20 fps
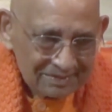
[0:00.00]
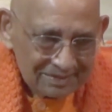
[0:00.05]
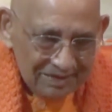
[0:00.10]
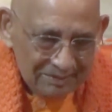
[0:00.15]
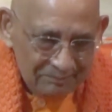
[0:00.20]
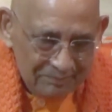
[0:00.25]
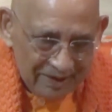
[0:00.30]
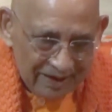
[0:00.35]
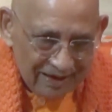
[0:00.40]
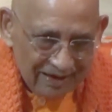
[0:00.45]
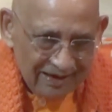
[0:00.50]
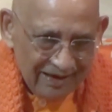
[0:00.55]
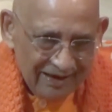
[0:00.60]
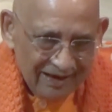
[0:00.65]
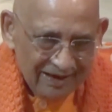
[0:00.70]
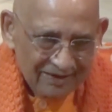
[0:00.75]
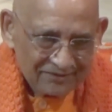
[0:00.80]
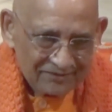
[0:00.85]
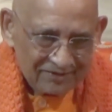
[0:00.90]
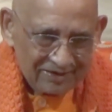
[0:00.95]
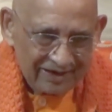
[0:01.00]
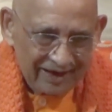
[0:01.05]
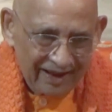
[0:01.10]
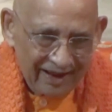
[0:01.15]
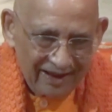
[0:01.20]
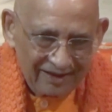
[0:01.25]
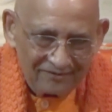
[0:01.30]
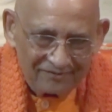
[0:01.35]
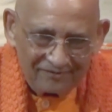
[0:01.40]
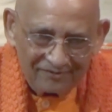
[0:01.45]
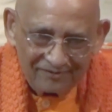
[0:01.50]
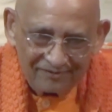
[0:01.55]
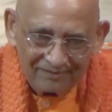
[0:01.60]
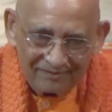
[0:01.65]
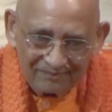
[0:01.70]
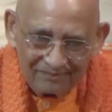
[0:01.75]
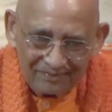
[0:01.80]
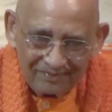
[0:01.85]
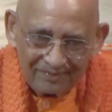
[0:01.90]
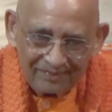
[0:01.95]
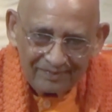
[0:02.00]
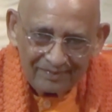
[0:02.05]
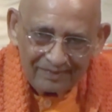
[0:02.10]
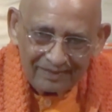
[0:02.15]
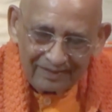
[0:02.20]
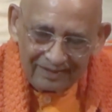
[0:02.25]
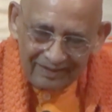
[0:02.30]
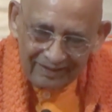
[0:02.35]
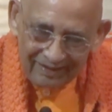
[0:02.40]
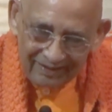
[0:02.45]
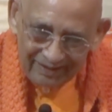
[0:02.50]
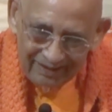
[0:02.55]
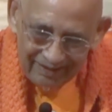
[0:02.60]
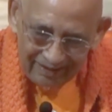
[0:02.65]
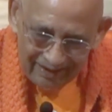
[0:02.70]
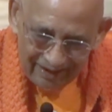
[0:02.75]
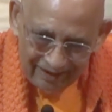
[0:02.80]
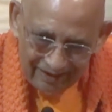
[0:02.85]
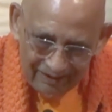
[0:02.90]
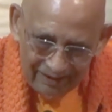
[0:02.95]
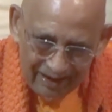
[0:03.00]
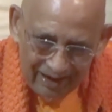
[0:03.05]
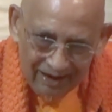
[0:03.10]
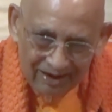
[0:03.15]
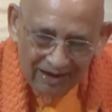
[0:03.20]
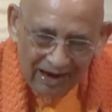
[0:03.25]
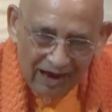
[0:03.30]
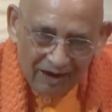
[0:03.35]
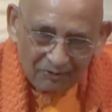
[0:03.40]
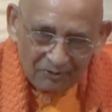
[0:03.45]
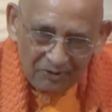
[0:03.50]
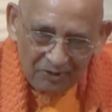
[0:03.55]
The beginning stage, allow